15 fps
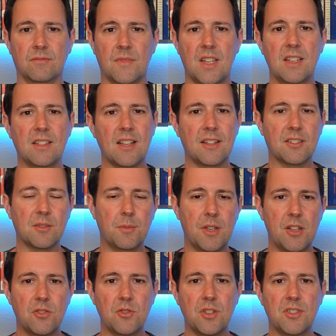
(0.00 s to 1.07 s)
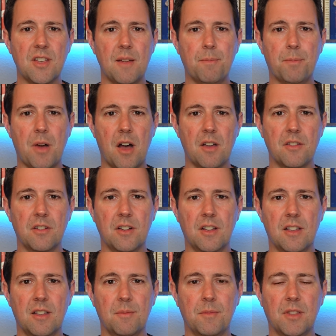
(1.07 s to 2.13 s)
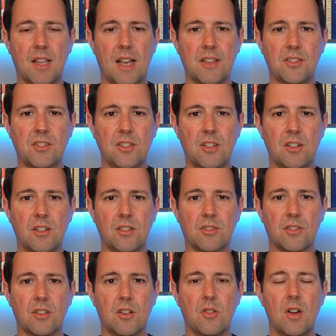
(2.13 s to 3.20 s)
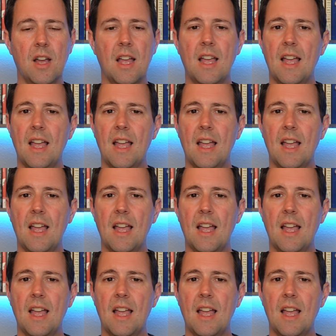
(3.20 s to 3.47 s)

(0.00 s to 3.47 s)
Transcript: He's had some injuries that bothered him last year so,